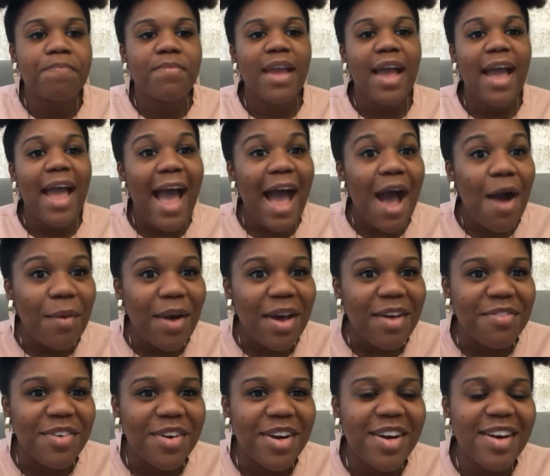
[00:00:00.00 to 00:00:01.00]

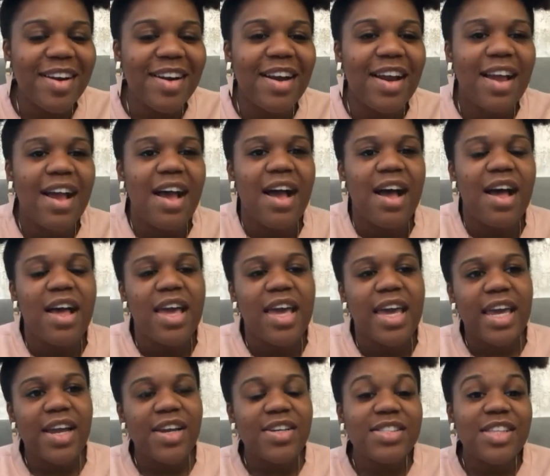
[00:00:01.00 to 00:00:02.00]
However,
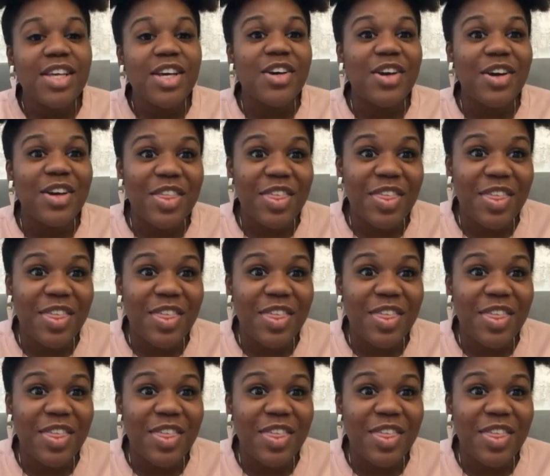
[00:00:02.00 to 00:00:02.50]
here's the good